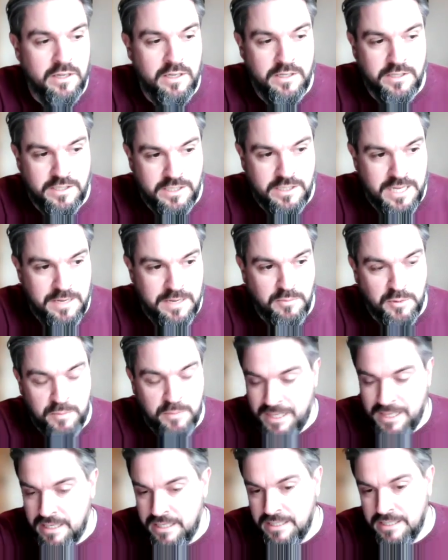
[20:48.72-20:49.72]
esteemed
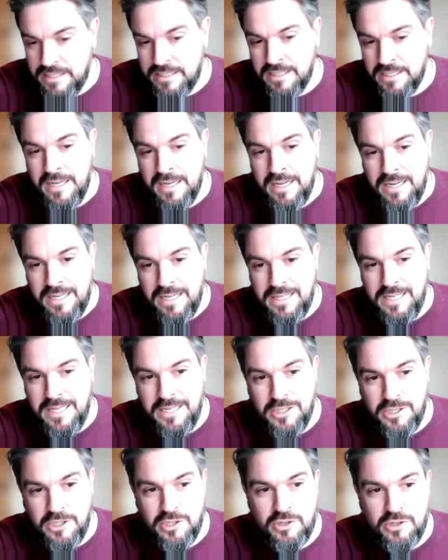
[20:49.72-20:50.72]
peers in the
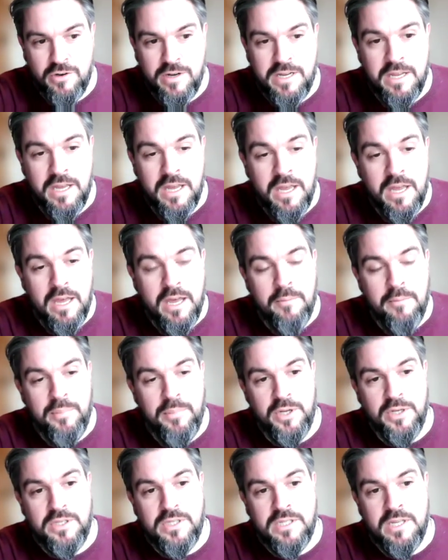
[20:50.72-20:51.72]
industry,
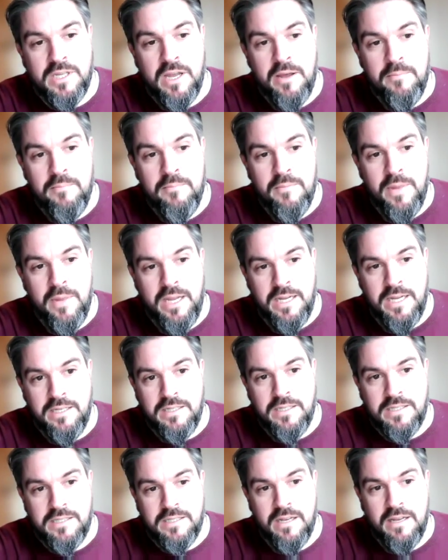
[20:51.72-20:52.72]
but
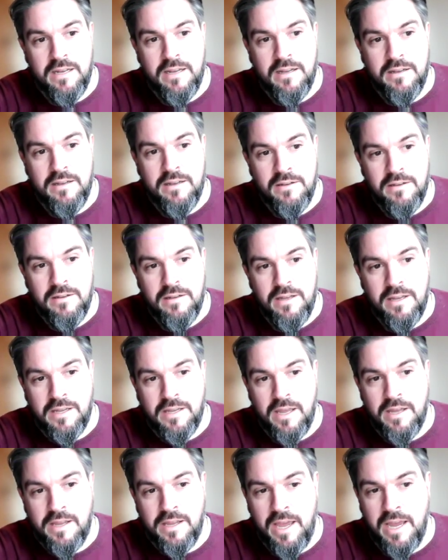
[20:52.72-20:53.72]
it's
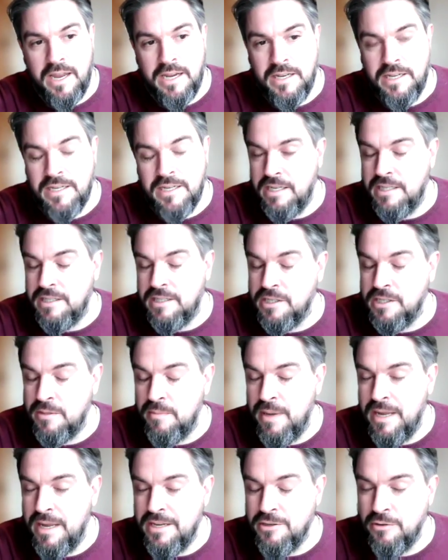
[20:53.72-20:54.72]
again, it does
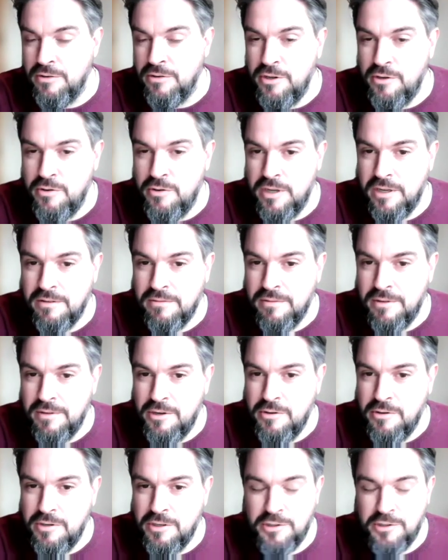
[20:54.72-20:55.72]
depend on who
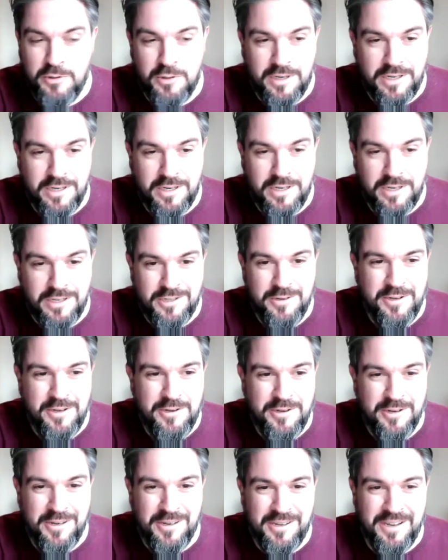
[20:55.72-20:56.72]
you're talking to and
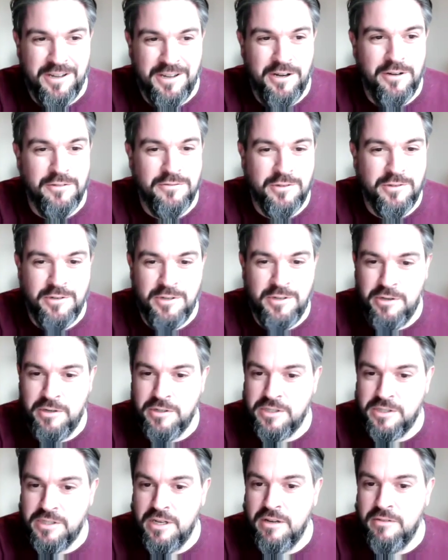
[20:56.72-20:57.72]
who you're looking after and who
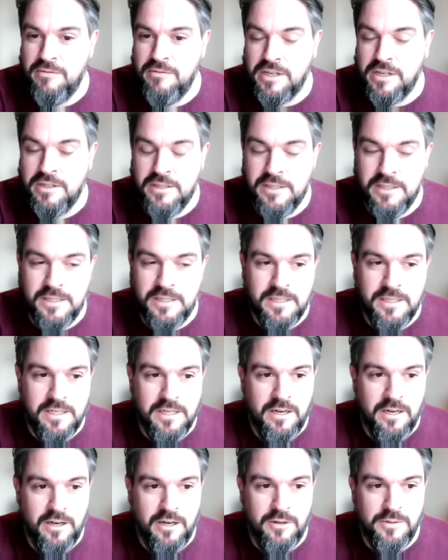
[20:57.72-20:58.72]
you're serving,
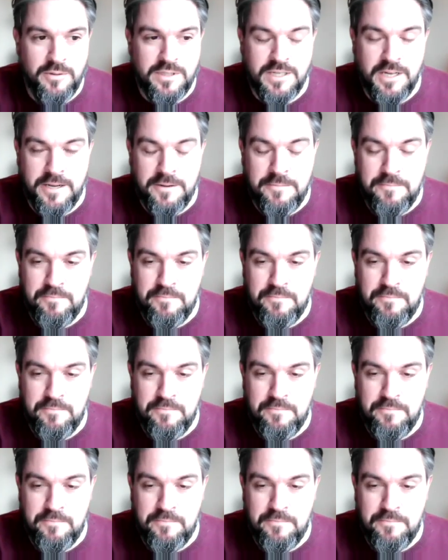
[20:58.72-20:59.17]
I would say.